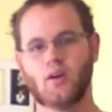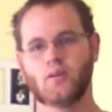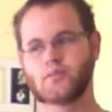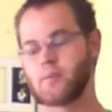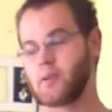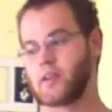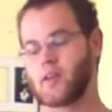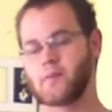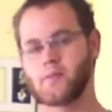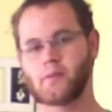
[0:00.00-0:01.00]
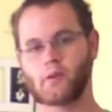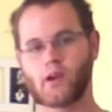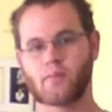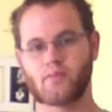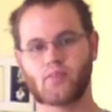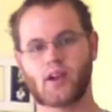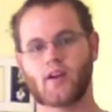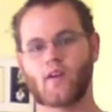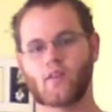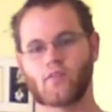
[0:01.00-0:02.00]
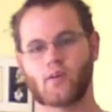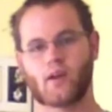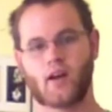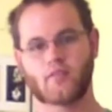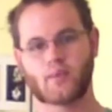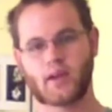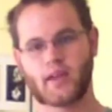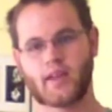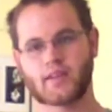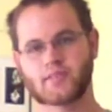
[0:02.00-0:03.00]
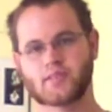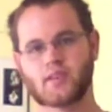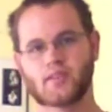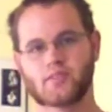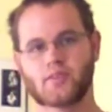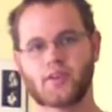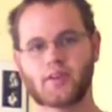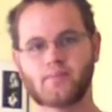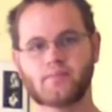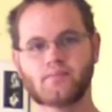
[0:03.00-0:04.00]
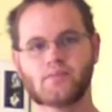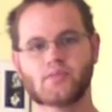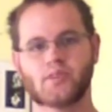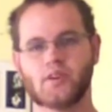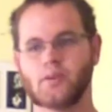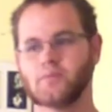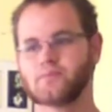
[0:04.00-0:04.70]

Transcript: Somebody came up and grabbed the flyer out of my hands and took it. So,